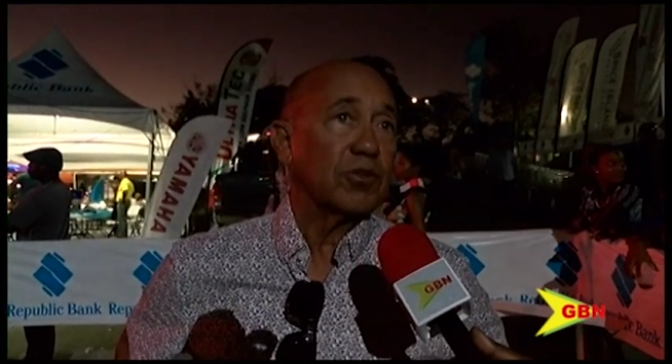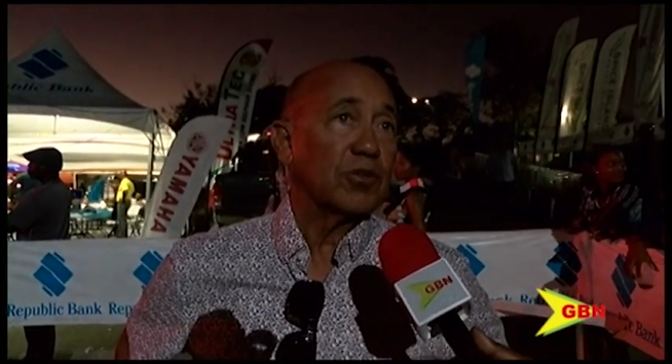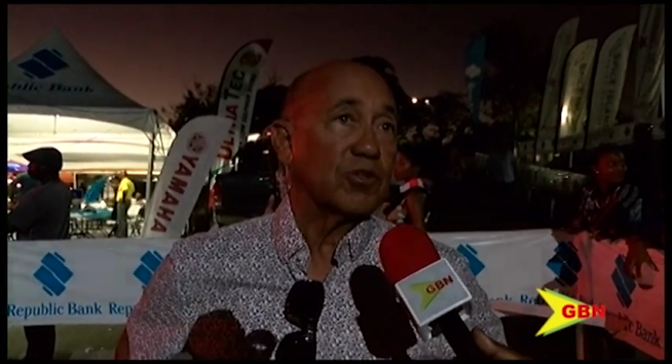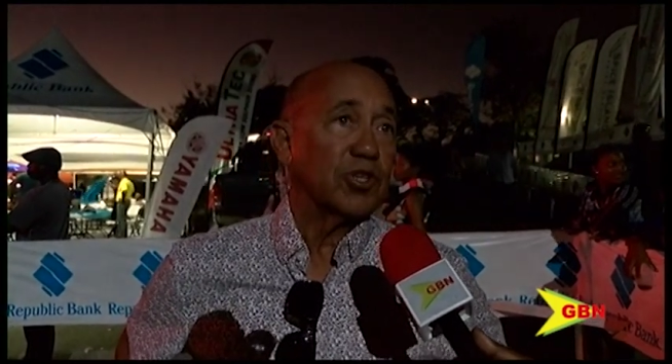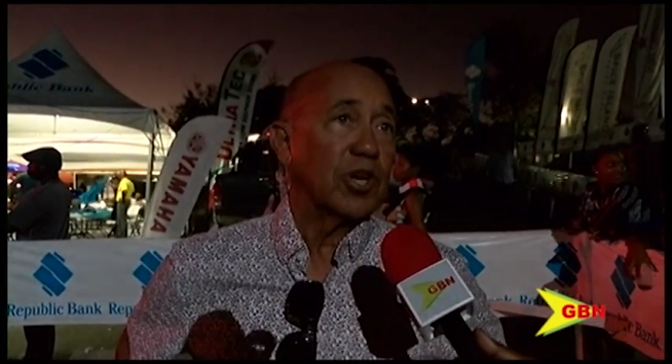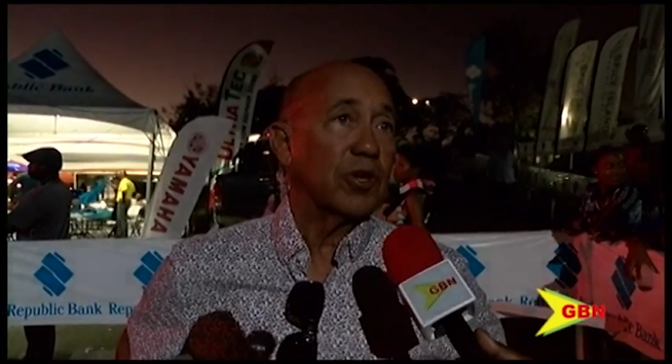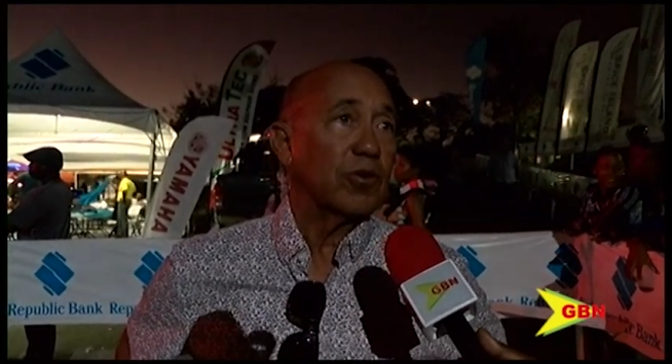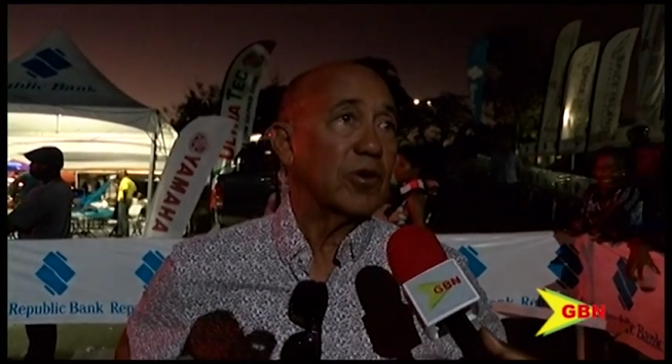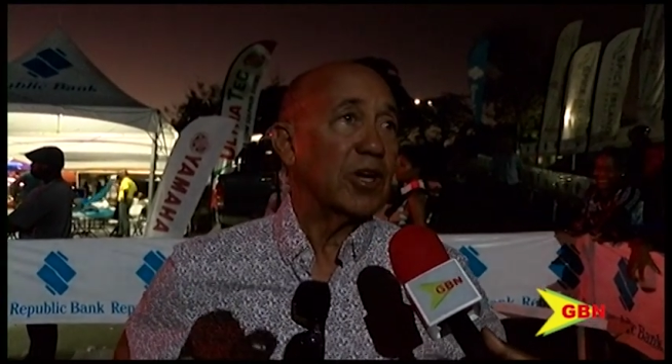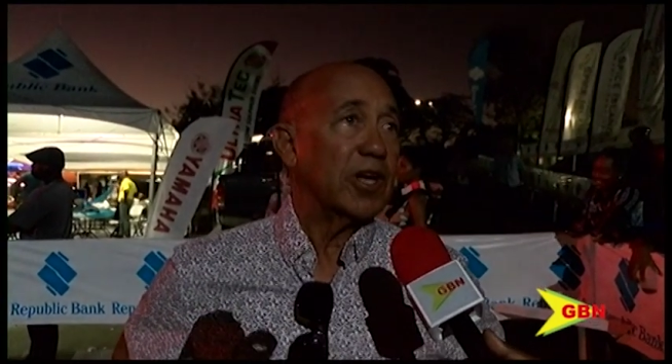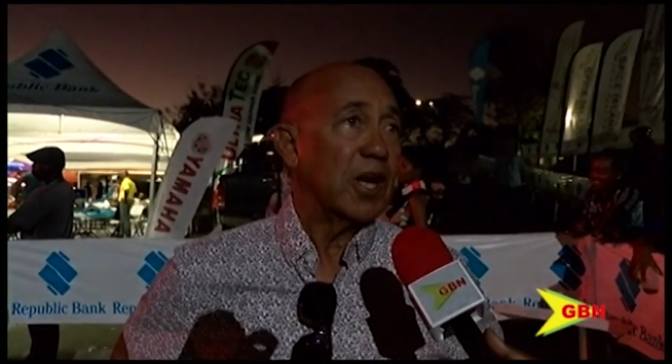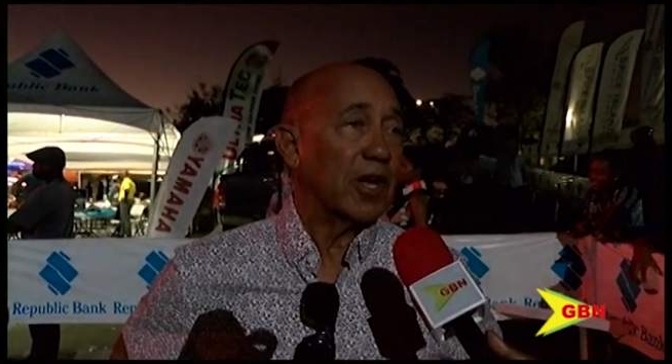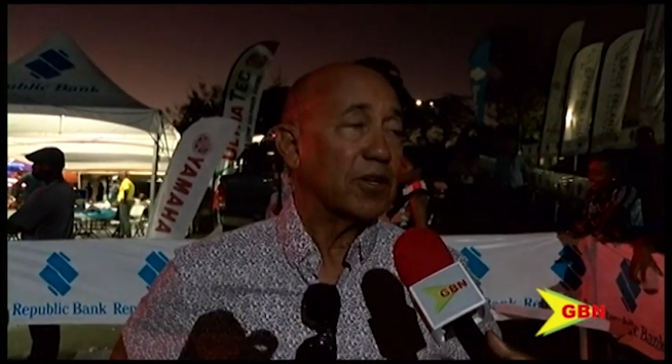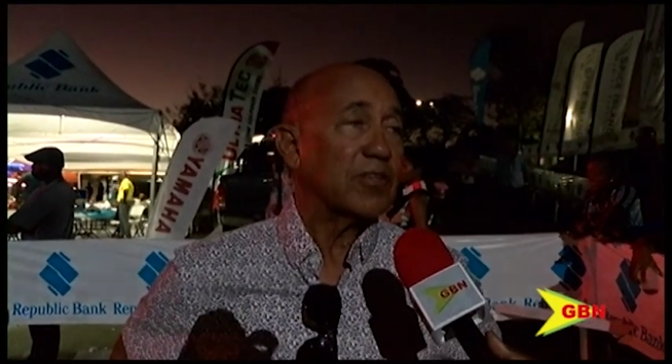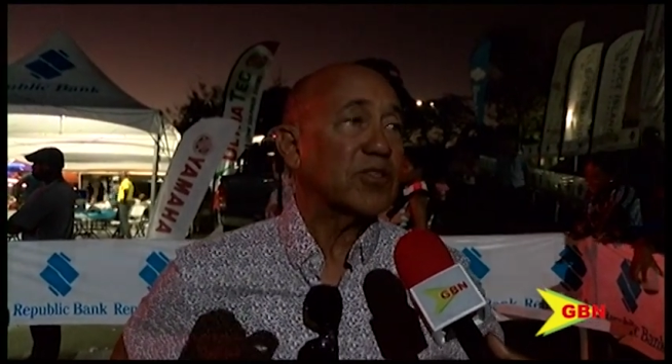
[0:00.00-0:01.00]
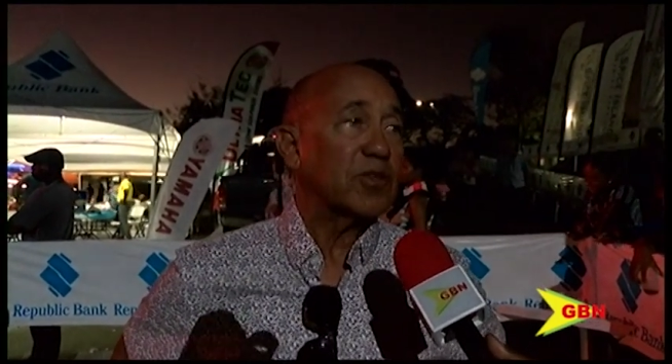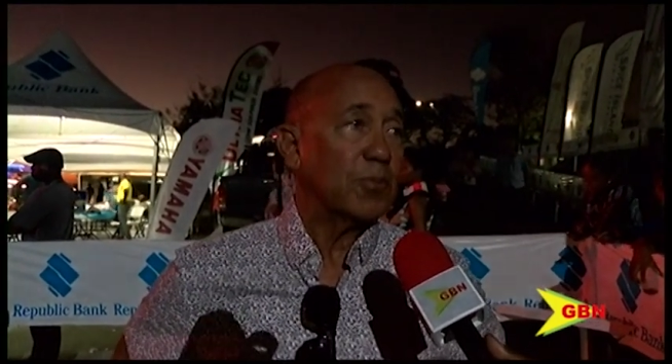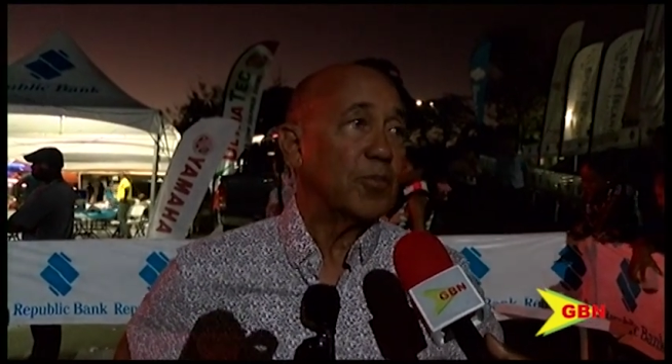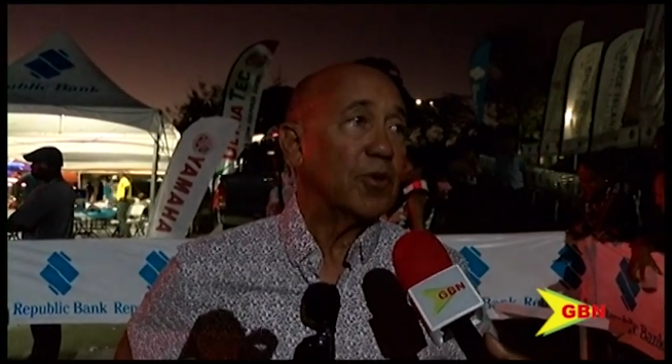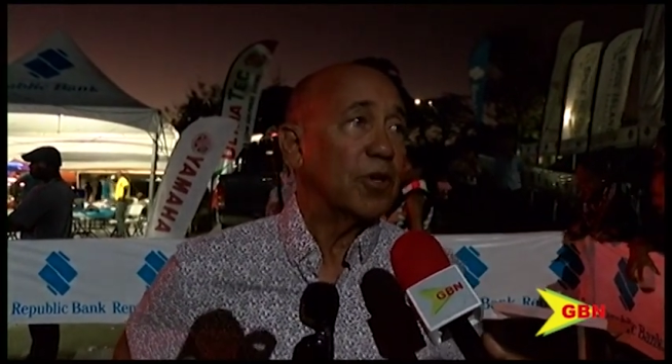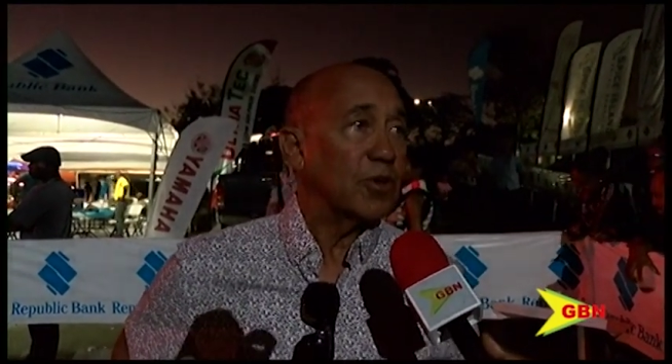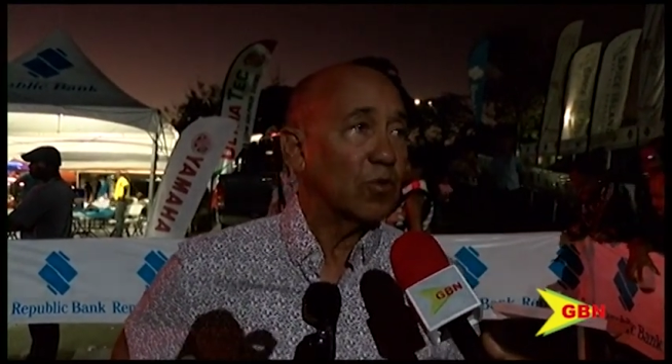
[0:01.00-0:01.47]
you generally
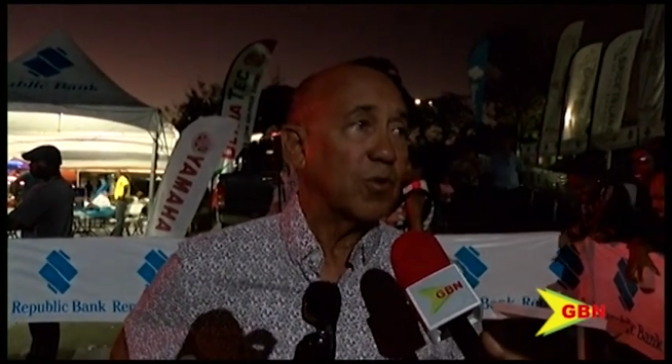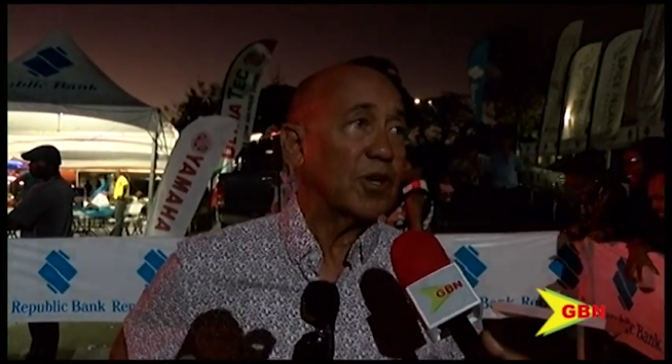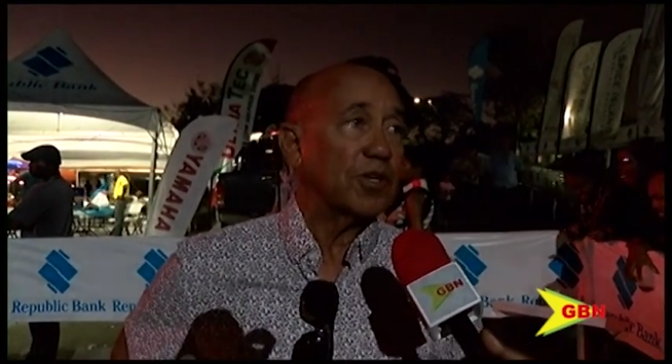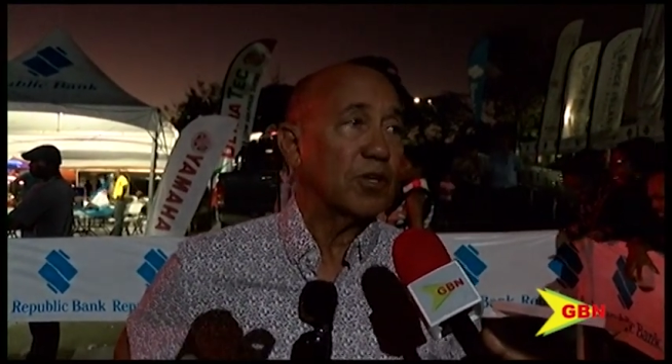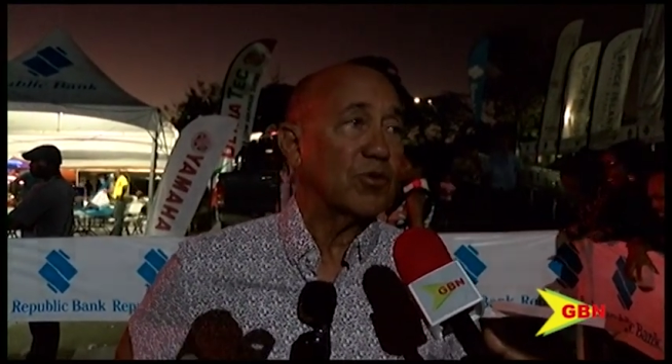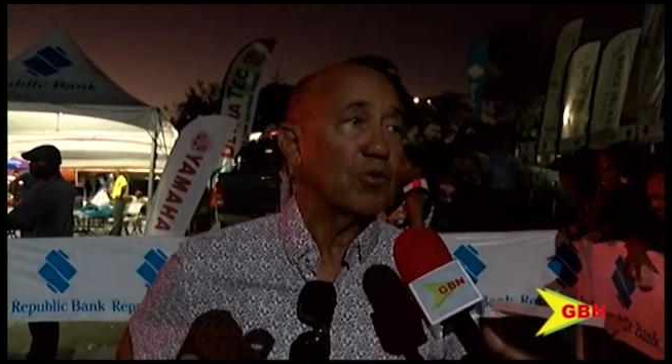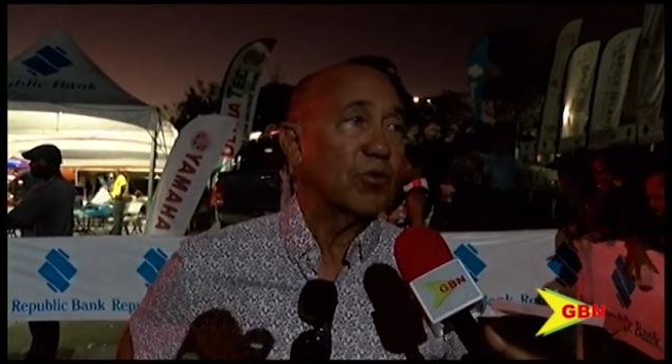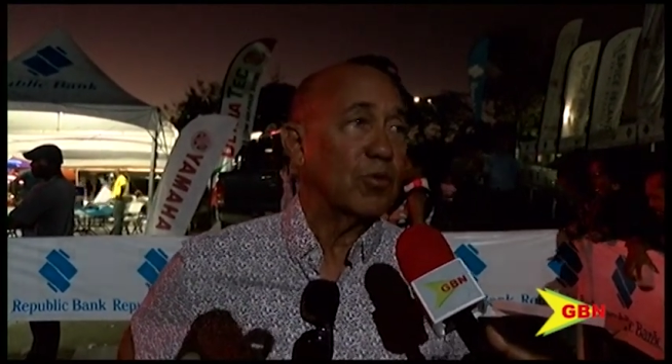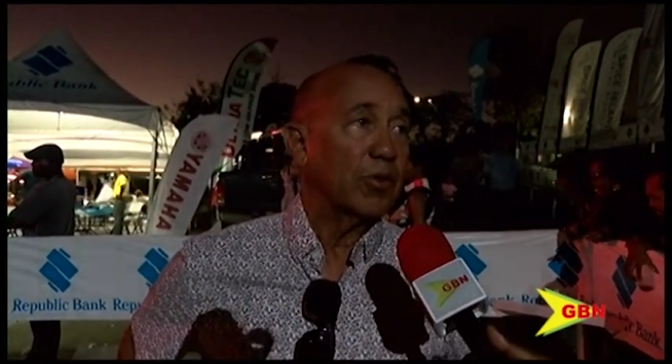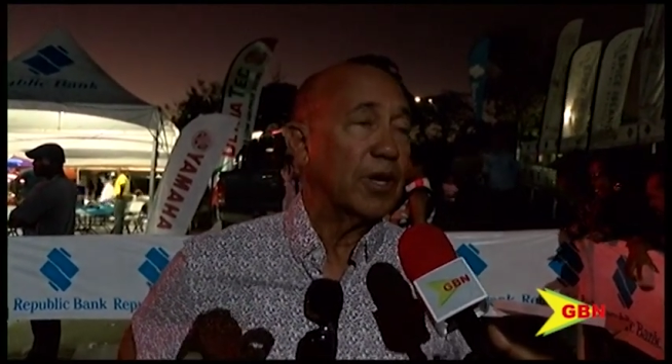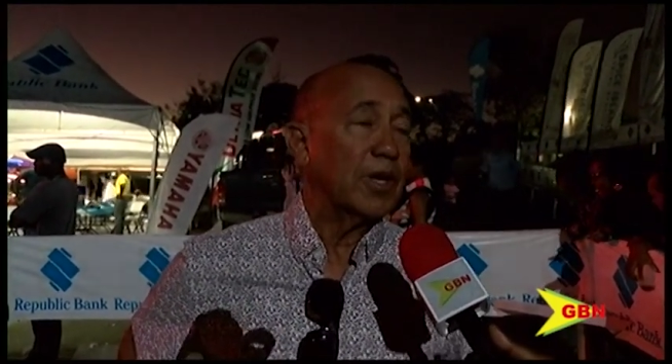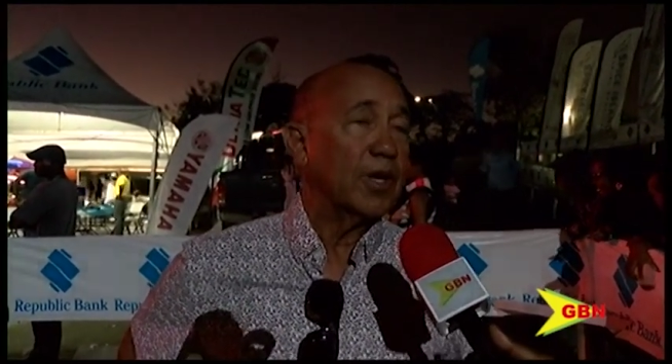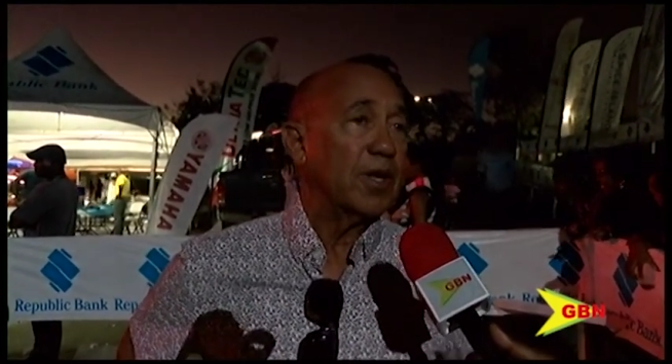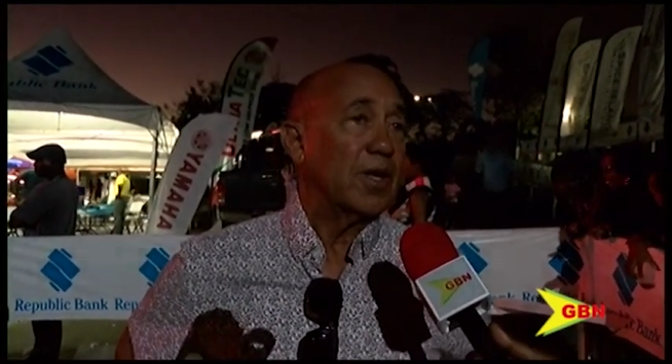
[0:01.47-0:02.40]
anticipate what it could be.